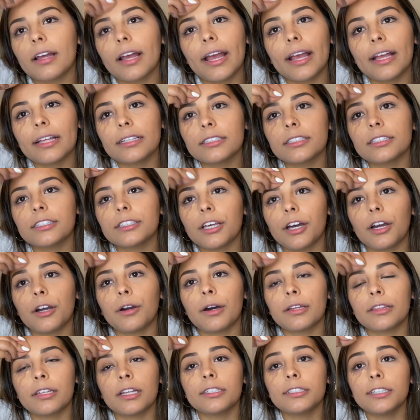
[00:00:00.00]
And so
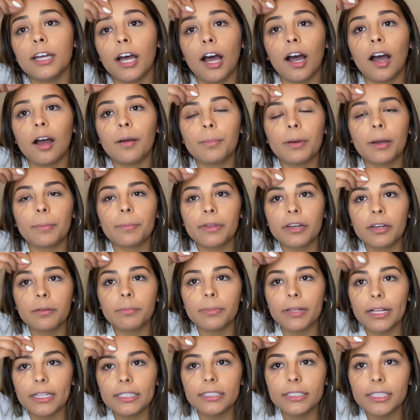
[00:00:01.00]
on the top, I'm going to
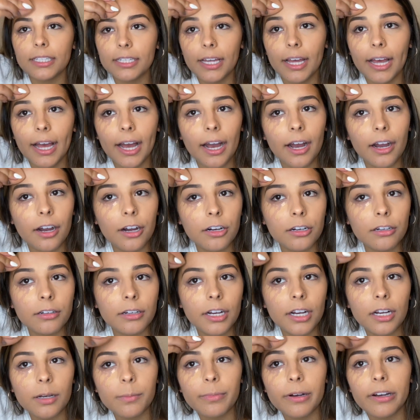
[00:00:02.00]
blend it out
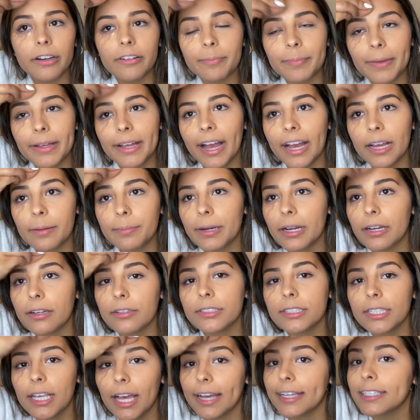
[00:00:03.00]
above my
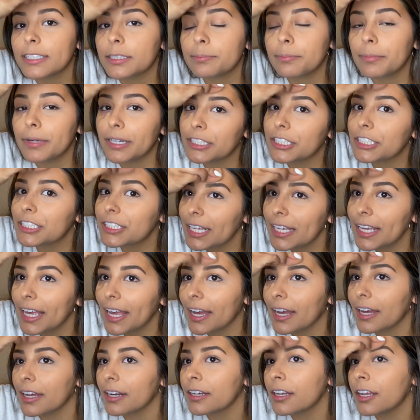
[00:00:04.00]
eyebrows as much as I
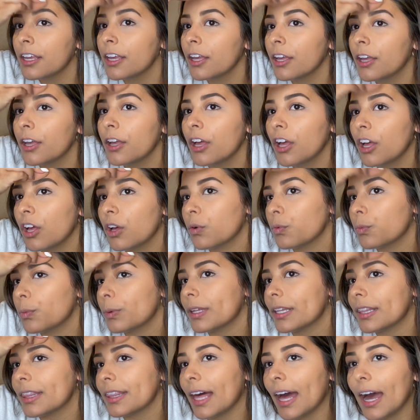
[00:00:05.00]
can
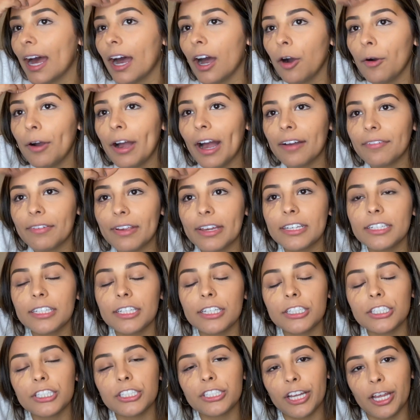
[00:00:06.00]
without having
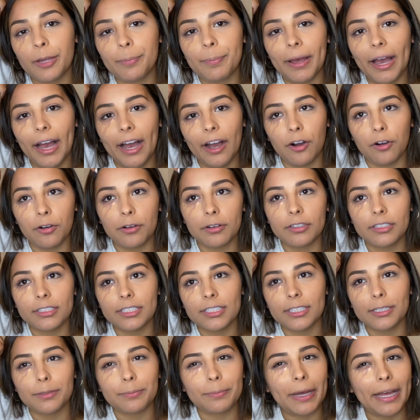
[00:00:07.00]
to shape
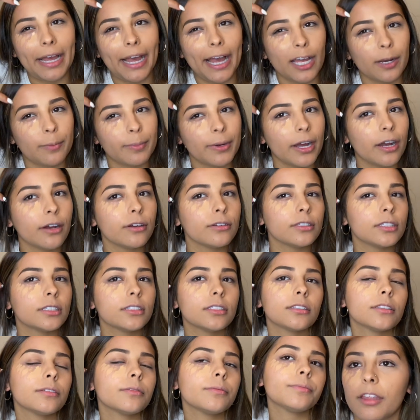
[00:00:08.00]
out my
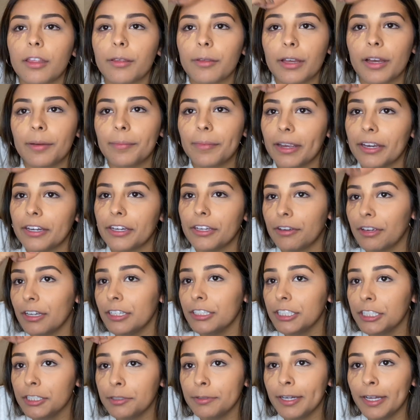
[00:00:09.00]
eyebrows. I mean, you
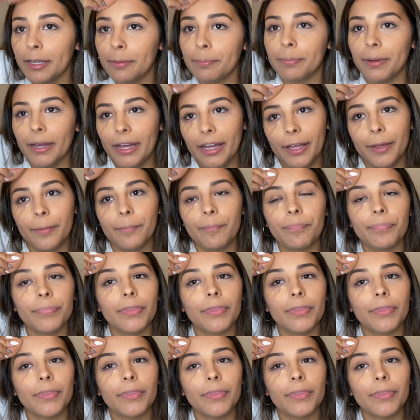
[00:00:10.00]
can do it, but